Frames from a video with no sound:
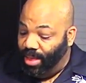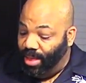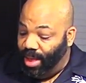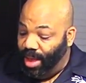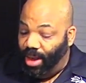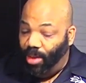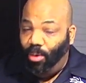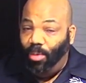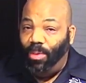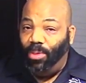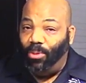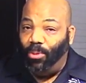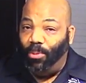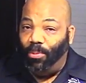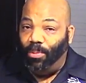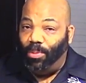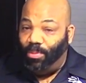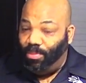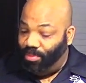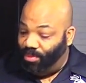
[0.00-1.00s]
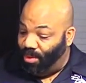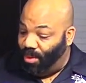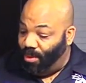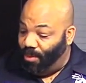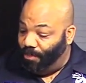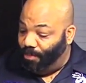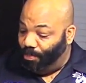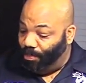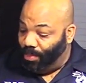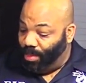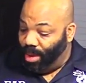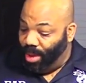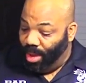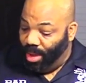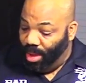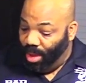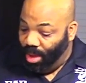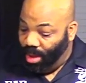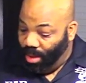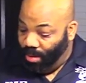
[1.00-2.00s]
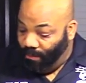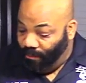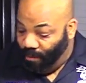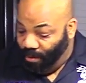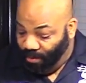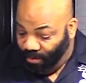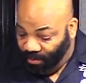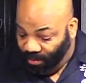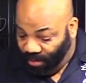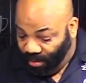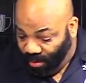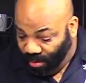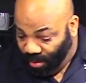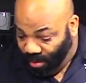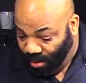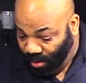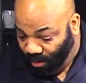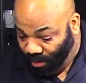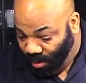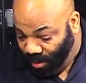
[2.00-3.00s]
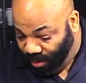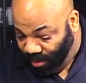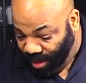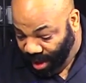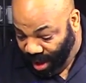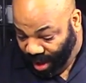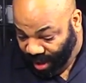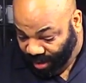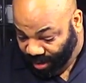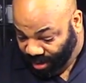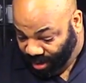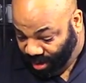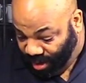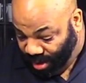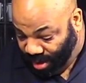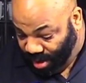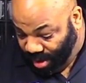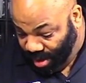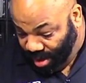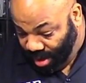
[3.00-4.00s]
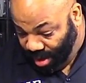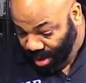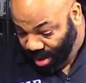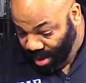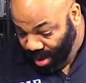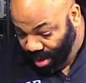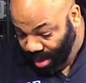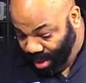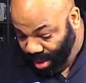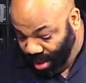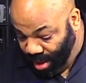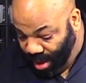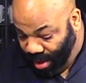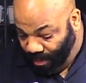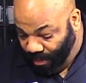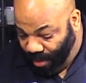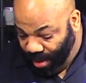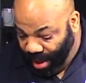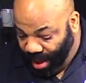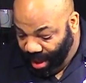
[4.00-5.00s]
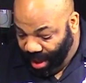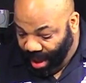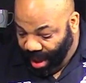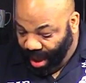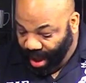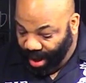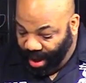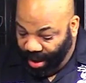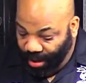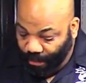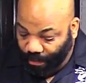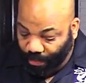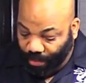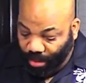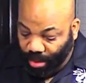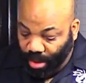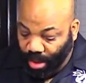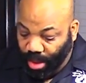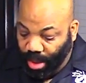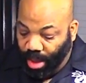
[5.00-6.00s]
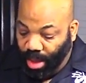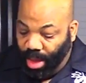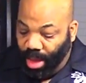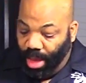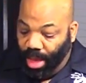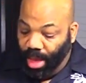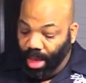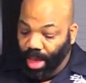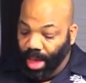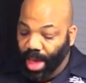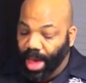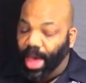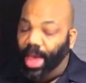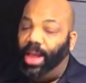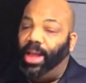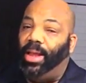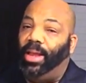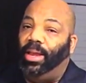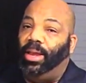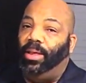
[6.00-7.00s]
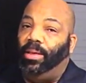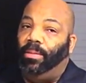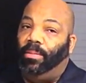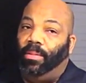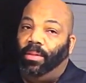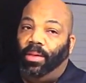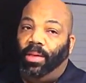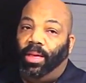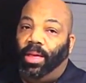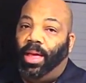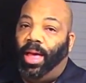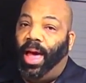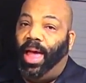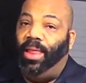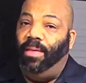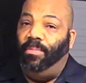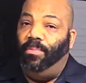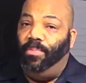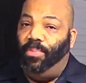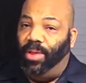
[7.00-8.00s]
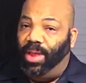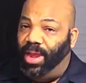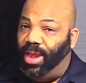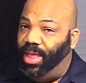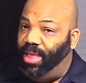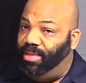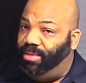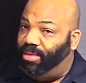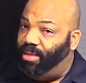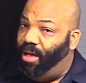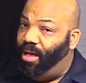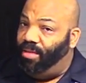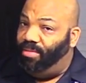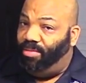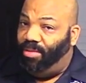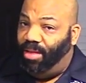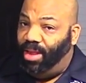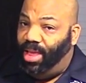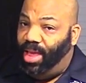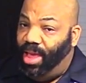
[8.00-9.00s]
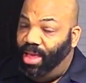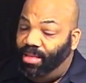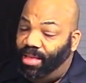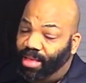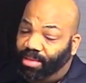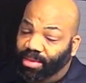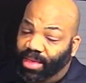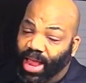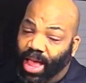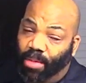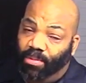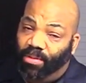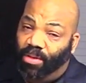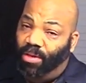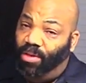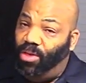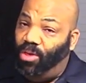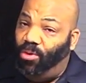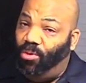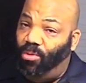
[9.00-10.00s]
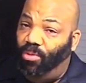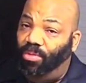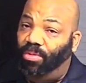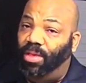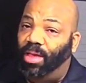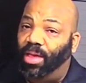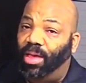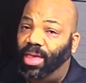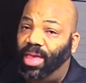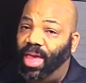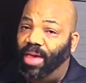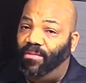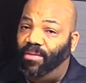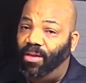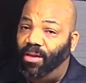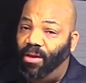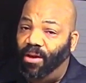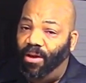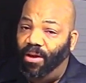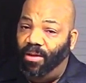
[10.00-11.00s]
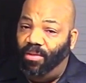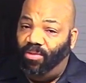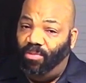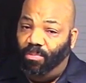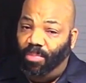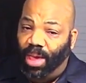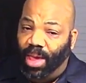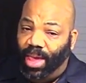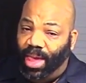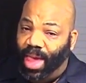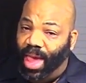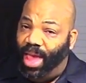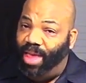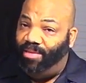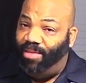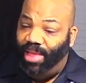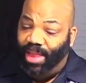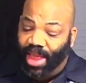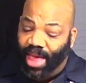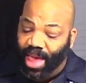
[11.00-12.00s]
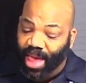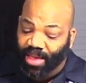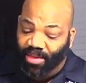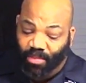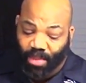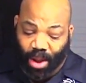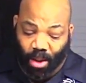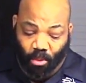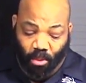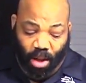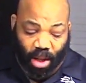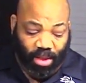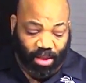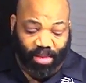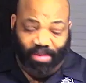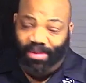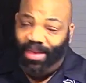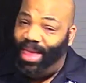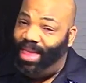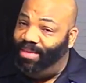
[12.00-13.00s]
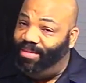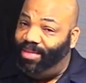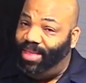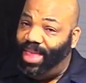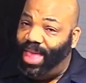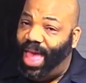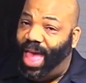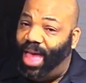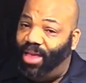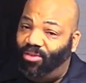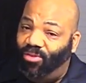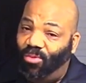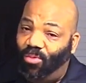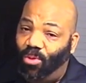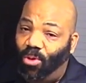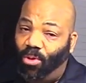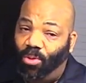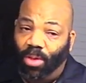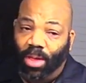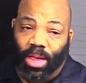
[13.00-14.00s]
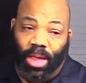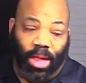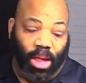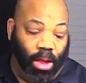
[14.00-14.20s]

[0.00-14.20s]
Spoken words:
we'll be through. So first, we'll taste the pig candy. And I didn't put any sauce on these. I said I was going to use Kerr's Big K'z Glaze, but I wanted to taste the actual